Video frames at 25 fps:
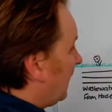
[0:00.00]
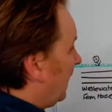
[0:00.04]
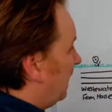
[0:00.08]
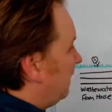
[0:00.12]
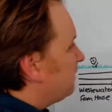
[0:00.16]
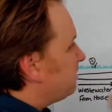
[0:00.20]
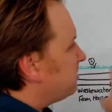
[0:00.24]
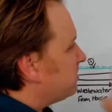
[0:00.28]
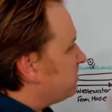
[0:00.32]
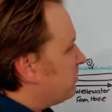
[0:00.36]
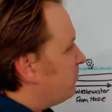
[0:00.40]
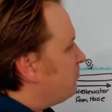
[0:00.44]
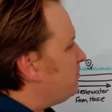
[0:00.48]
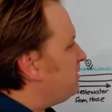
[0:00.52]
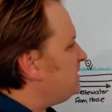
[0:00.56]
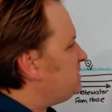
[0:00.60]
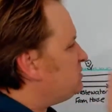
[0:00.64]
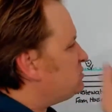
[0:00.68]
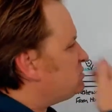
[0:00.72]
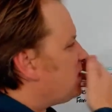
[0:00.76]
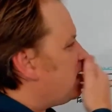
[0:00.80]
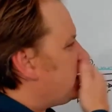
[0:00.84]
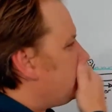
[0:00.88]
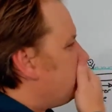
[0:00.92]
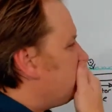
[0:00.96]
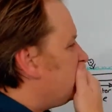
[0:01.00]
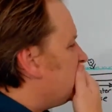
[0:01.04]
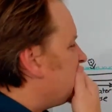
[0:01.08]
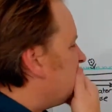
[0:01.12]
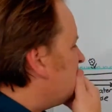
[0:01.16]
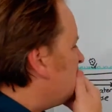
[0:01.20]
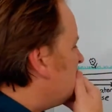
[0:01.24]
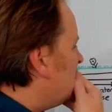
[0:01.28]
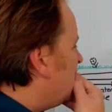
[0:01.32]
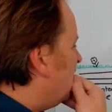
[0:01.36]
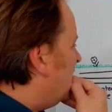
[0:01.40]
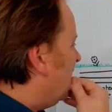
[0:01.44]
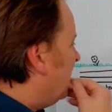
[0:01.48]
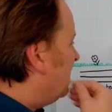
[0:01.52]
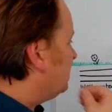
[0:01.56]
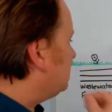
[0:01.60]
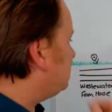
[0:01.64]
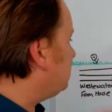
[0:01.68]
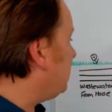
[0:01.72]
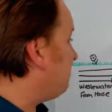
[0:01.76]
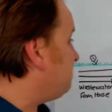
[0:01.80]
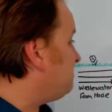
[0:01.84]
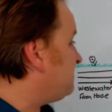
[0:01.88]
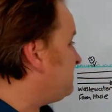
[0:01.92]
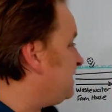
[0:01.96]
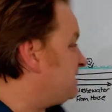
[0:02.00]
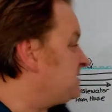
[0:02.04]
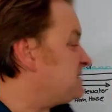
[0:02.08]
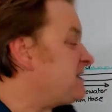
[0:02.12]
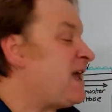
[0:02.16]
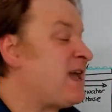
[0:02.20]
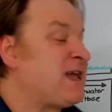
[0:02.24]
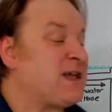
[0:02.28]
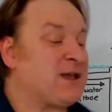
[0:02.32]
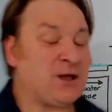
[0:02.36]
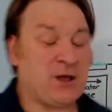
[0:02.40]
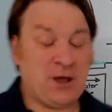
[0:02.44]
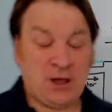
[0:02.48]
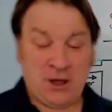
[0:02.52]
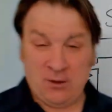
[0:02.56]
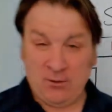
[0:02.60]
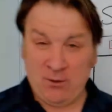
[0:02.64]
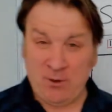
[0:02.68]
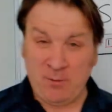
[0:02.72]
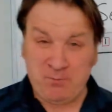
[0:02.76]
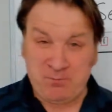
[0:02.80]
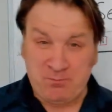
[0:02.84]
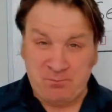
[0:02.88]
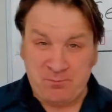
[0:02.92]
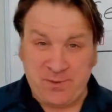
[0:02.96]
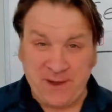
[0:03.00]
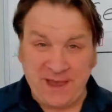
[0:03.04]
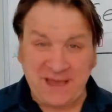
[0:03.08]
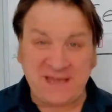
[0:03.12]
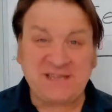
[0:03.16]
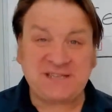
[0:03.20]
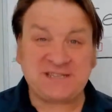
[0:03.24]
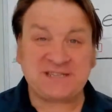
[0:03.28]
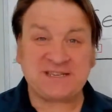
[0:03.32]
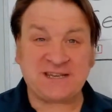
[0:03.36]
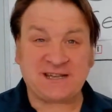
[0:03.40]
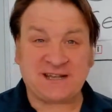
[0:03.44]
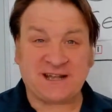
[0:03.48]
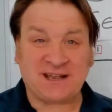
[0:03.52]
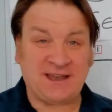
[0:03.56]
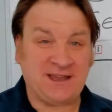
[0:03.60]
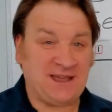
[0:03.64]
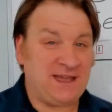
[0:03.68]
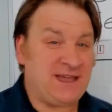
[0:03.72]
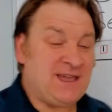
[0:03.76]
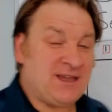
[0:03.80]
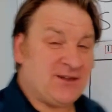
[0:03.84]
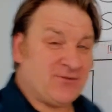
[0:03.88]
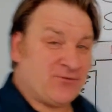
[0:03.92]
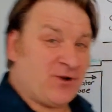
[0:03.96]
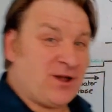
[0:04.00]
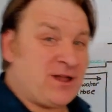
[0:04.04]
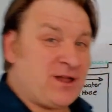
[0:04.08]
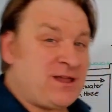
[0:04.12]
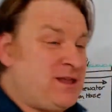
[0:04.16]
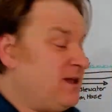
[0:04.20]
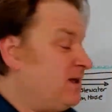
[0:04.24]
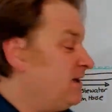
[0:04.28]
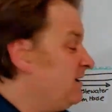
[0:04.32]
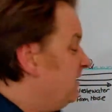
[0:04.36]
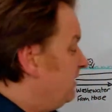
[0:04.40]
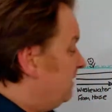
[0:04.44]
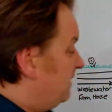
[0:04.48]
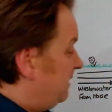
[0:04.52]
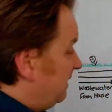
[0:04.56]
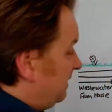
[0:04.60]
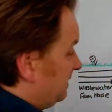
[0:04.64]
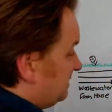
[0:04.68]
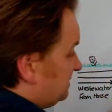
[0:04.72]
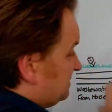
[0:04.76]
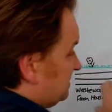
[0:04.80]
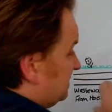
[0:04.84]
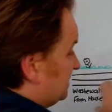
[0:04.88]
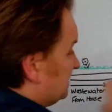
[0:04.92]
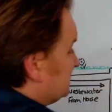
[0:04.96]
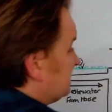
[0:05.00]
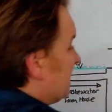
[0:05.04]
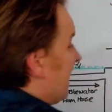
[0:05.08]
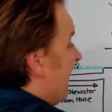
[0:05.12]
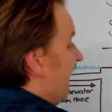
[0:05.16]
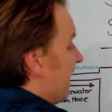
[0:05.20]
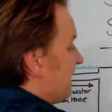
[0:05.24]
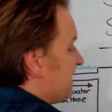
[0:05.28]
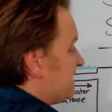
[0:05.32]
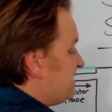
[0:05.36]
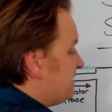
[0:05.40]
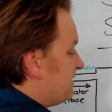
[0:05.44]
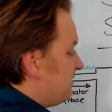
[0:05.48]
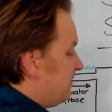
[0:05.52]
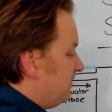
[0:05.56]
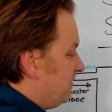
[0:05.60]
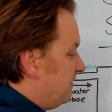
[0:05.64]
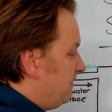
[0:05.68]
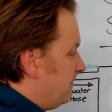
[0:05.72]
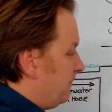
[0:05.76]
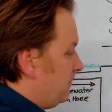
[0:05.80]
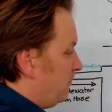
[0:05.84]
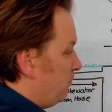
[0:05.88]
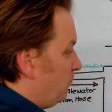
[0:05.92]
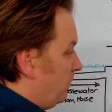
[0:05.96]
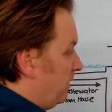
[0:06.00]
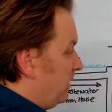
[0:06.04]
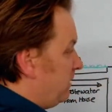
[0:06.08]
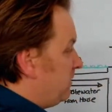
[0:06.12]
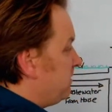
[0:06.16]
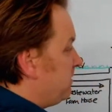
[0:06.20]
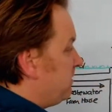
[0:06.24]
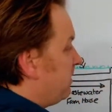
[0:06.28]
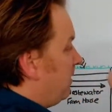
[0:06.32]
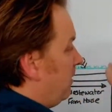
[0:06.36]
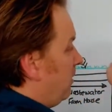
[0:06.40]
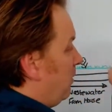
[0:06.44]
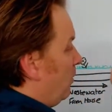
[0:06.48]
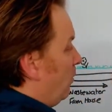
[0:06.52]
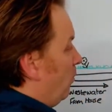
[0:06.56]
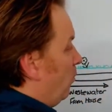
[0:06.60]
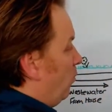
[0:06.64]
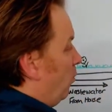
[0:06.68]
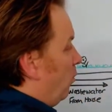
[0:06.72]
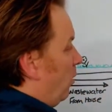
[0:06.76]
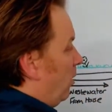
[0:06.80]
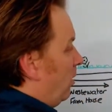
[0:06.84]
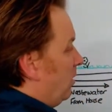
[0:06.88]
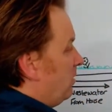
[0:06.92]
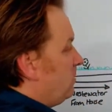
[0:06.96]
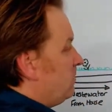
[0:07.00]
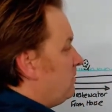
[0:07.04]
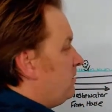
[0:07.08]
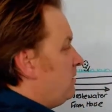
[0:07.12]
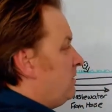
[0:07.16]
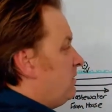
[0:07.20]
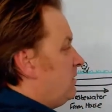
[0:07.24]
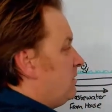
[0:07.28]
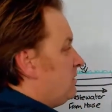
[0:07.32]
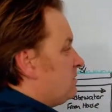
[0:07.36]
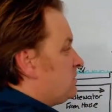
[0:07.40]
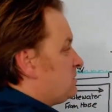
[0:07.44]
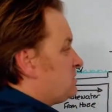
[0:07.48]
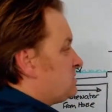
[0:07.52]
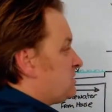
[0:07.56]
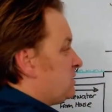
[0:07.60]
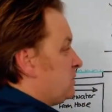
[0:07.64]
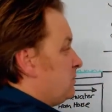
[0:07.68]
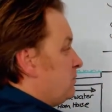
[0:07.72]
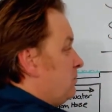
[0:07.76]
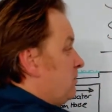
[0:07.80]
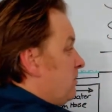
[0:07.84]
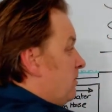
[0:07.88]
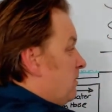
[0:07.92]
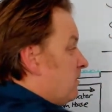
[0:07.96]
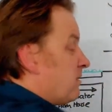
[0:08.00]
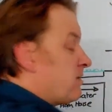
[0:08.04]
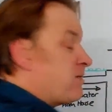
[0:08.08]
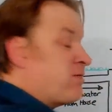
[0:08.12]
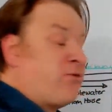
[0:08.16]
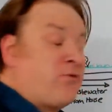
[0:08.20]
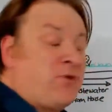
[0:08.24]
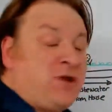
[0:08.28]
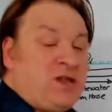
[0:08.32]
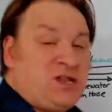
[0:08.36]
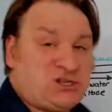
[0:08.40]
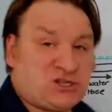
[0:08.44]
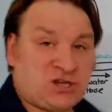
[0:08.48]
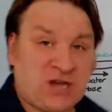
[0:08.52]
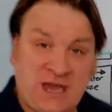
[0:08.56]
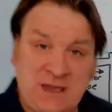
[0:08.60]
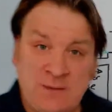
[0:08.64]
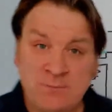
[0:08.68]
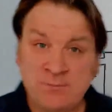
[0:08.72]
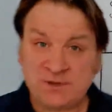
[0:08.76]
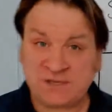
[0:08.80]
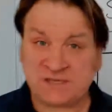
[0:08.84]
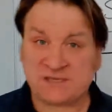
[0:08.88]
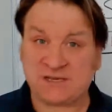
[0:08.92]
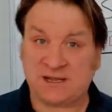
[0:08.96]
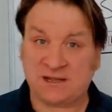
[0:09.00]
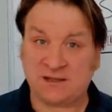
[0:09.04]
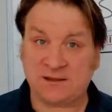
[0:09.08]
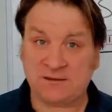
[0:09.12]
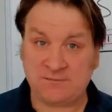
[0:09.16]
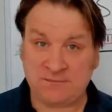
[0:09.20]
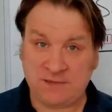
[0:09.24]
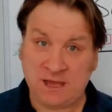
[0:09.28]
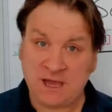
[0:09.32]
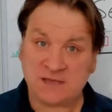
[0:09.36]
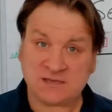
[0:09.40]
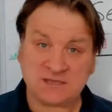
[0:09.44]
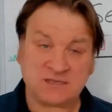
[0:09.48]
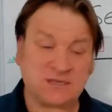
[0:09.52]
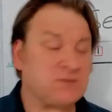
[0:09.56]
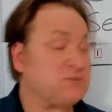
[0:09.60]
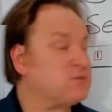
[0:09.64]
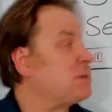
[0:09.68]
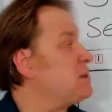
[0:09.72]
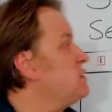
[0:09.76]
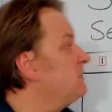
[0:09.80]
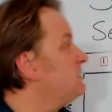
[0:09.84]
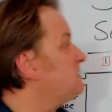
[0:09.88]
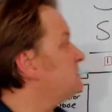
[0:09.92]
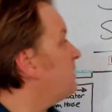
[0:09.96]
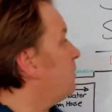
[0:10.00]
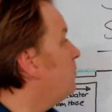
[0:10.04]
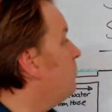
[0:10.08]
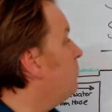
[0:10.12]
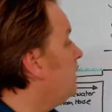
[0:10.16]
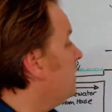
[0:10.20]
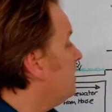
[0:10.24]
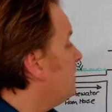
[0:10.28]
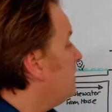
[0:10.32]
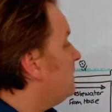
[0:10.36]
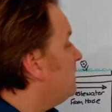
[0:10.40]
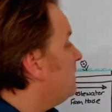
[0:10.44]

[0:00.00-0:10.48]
a three-chamber septic tank? Well, basically, right, it's a tank with one, two, three chambers in. Yeah, seriously. So